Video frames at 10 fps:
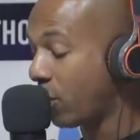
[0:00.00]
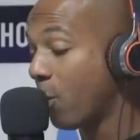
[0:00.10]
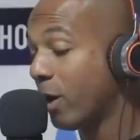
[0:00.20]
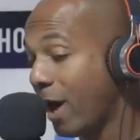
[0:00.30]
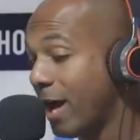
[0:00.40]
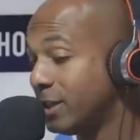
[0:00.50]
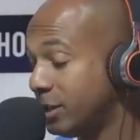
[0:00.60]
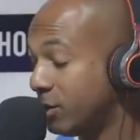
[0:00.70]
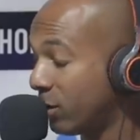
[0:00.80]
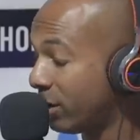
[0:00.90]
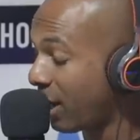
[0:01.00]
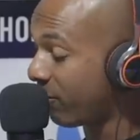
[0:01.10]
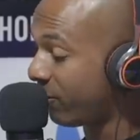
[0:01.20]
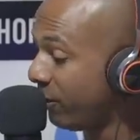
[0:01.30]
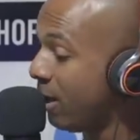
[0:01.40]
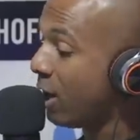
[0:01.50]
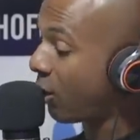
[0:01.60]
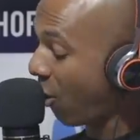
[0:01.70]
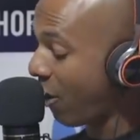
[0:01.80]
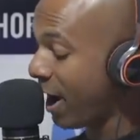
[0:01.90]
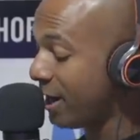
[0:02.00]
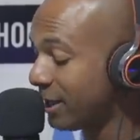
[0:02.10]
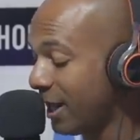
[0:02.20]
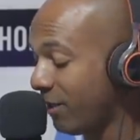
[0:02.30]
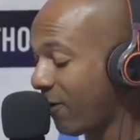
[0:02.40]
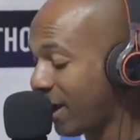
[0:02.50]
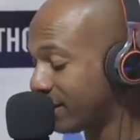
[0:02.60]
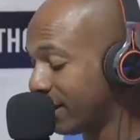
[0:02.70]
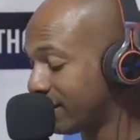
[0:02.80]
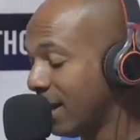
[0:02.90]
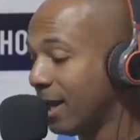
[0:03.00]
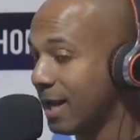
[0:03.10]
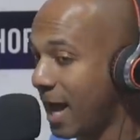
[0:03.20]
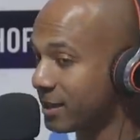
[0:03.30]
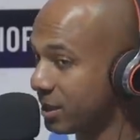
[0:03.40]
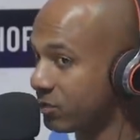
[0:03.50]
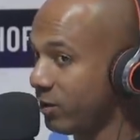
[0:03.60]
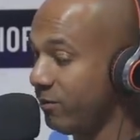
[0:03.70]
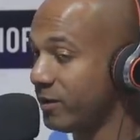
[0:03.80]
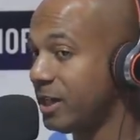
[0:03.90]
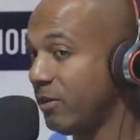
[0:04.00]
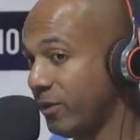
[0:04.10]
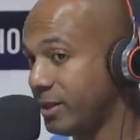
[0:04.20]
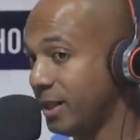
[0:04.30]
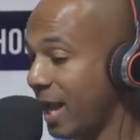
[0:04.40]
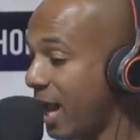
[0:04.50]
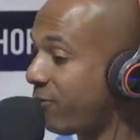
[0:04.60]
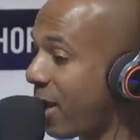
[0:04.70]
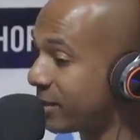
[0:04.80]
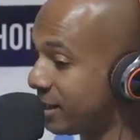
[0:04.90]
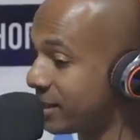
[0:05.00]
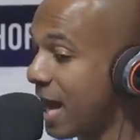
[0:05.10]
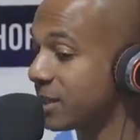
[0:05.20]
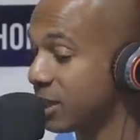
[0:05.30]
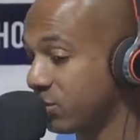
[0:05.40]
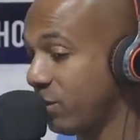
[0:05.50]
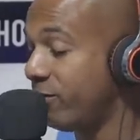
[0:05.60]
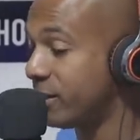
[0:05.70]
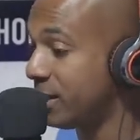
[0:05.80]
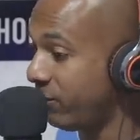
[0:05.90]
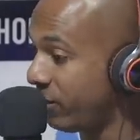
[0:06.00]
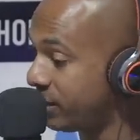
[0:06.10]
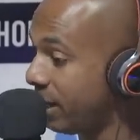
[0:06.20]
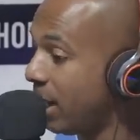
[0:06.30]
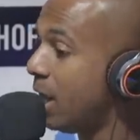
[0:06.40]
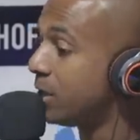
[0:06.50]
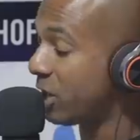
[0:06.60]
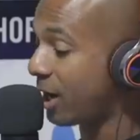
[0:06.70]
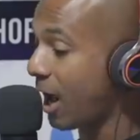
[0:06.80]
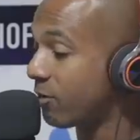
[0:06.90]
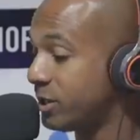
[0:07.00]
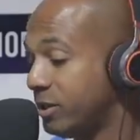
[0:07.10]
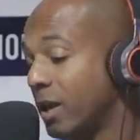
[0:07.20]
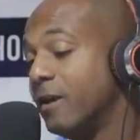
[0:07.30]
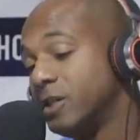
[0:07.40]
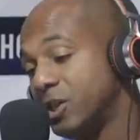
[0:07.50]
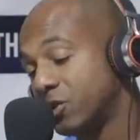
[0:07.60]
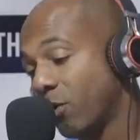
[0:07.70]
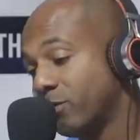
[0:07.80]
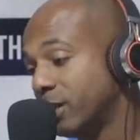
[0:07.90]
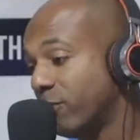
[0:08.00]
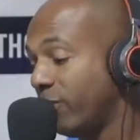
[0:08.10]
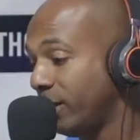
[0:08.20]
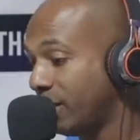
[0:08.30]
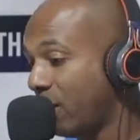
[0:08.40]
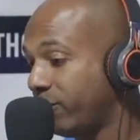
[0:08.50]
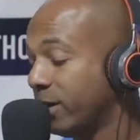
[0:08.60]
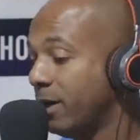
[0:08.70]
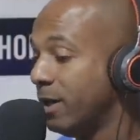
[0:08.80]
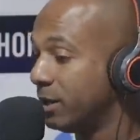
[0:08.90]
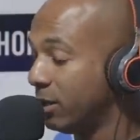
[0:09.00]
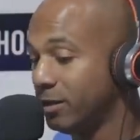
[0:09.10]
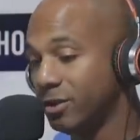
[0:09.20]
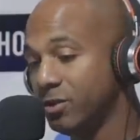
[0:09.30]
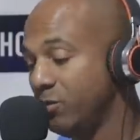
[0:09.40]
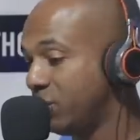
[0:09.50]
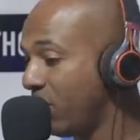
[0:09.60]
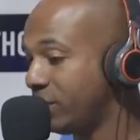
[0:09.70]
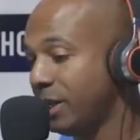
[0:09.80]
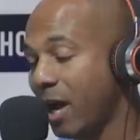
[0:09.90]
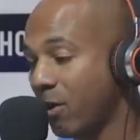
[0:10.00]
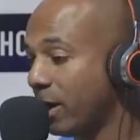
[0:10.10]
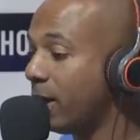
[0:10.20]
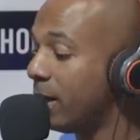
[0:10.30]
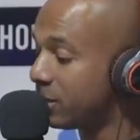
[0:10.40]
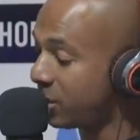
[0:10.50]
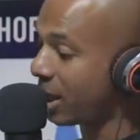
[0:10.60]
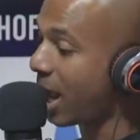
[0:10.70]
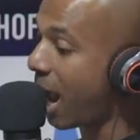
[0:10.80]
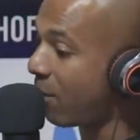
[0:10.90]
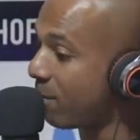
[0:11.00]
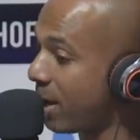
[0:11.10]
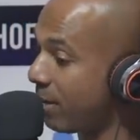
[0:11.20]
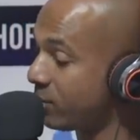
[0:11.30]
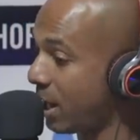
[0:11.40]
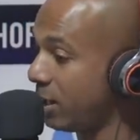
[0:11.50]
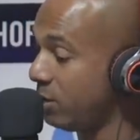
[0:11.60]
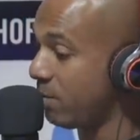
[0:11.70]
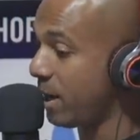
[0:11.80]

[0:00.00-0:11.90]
go get with Asia. She's going to look out for you. Oh, okay. Call Asia at 856-963-1515. 856-963-1515. Check her out. She's she's servicing the Philadelphia, the, the New Jersey area. Check her out, man. I'm telling she you,